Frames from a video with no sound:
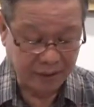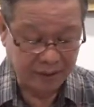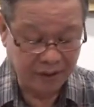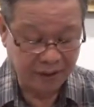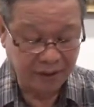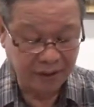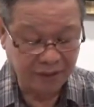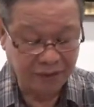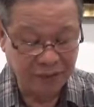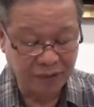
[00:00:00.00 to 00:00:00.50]

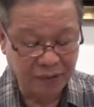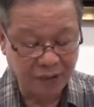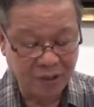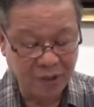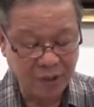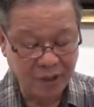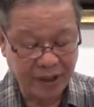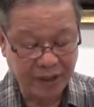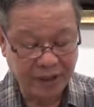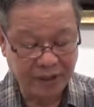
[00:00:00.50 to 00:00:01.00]

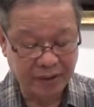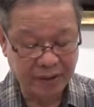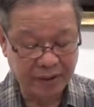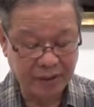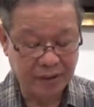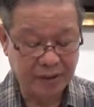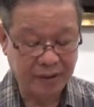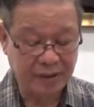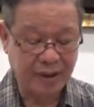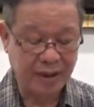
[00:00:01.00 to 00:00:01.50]
heedful and
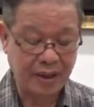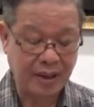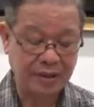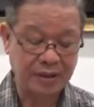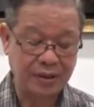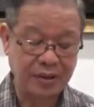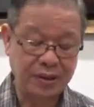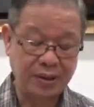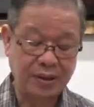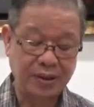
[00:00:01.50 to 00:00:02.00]

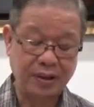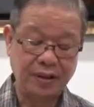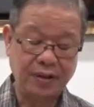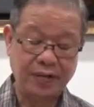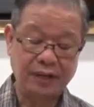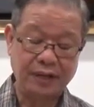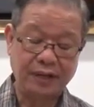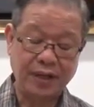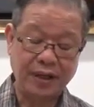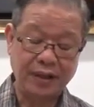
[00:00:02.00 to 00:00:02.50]

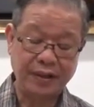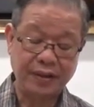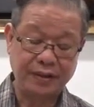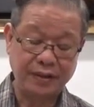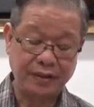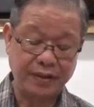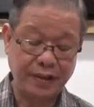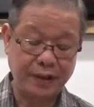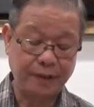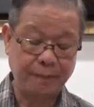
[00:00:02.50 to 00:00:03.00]
assertive finds
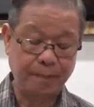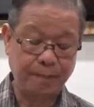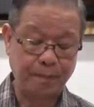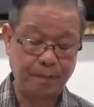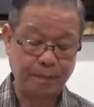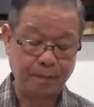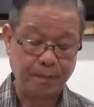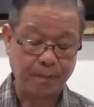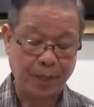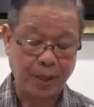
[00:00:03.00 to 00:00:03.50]
freedom,
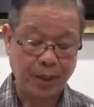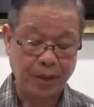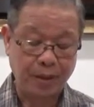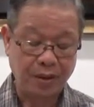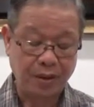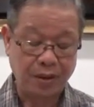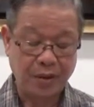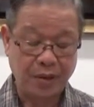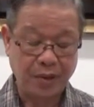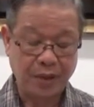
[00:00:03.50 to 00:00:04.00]

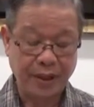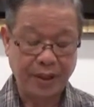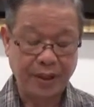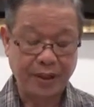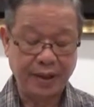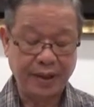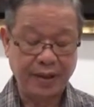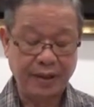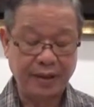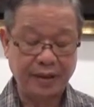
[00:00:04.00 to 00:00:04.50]
or
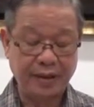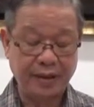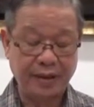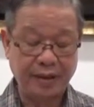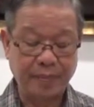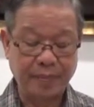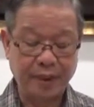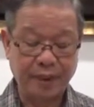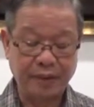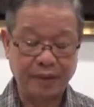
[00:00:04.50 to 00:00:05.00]
where
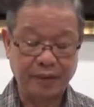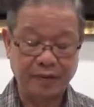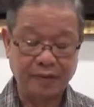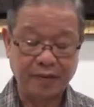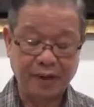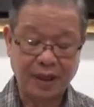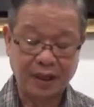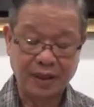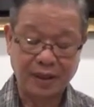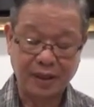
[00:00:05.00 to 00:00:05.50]
the mental
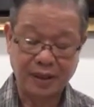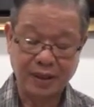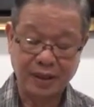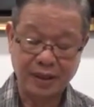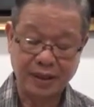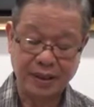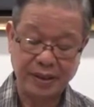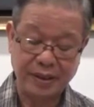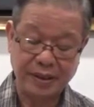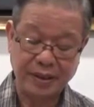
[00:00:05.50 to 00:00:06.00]

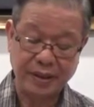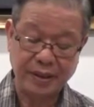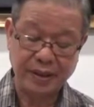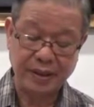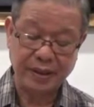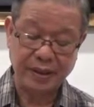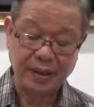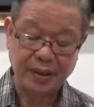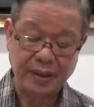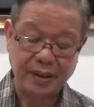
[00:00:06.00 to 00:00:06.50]
influxes,
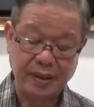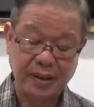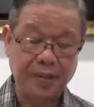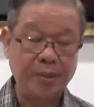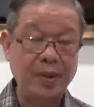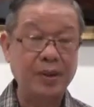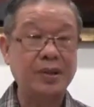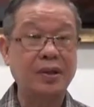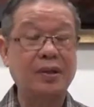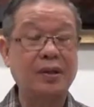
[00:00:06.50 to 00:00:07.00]
that
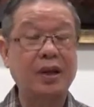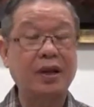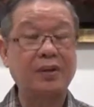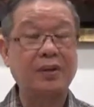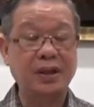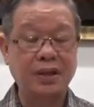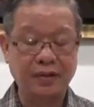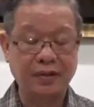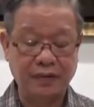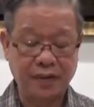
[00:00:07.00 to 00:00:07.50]
means all
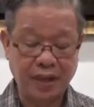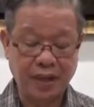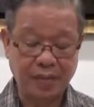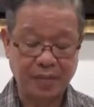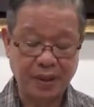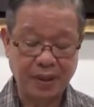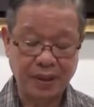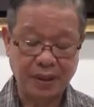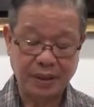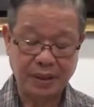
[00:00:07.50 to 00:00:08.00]
our
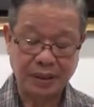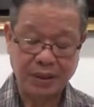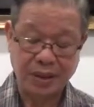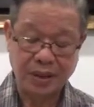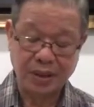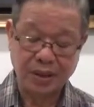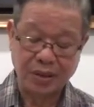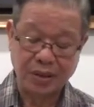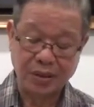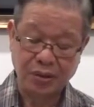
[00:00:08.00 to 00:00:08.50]
defilements,
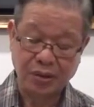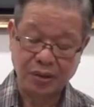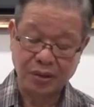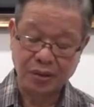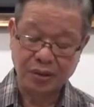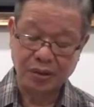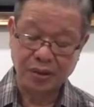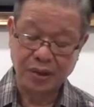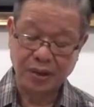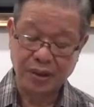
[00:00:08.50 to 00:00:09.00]

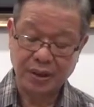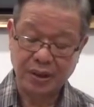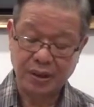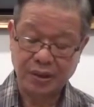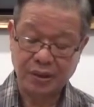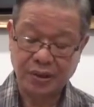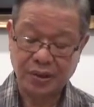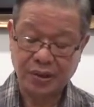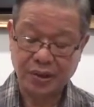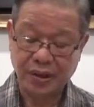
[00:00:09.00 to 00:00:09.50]
not wholly
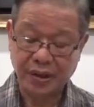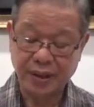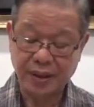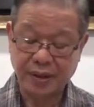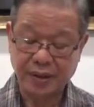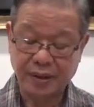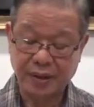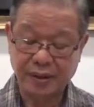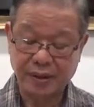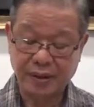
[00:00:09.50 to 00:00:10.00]
destroyed,
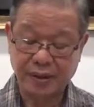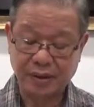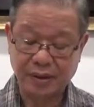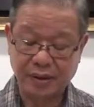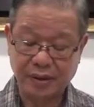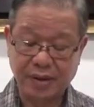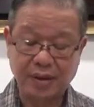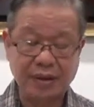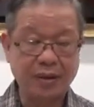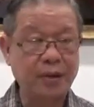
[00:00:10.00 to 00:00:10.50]

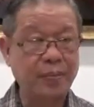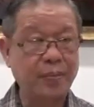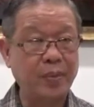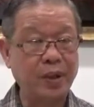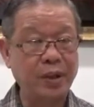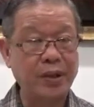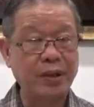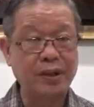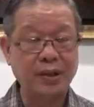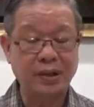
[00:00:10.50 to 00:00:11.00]
not
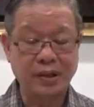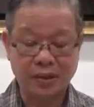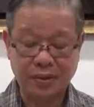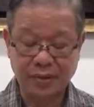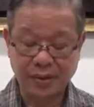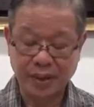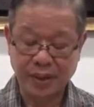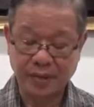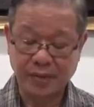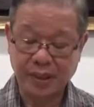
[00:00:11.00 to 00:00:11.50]
completely
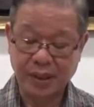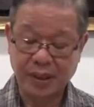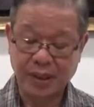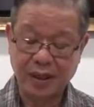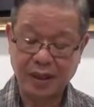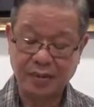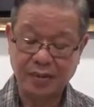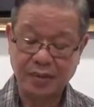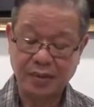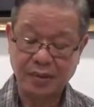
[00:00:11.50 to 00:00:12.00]
destroyed,
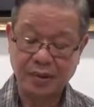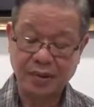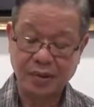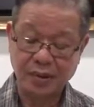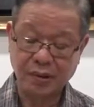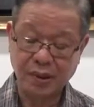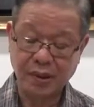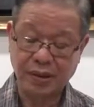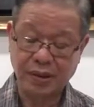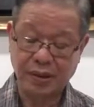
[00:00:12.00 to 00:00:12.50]
become
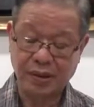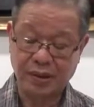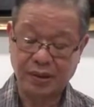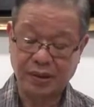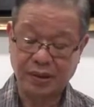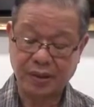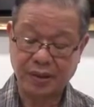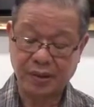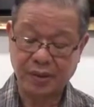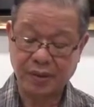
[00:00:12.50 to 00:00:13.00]
wholly
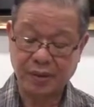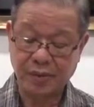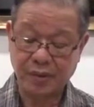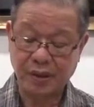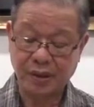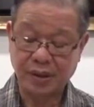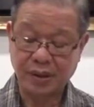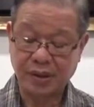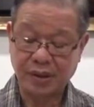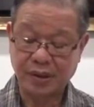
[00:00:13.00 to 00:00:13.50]
destroyed,
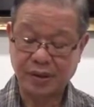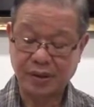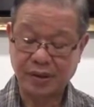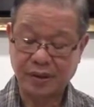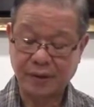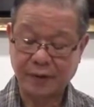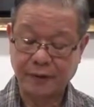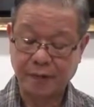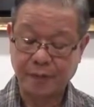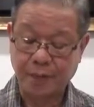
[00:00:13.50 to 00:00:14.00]
completely destroyed.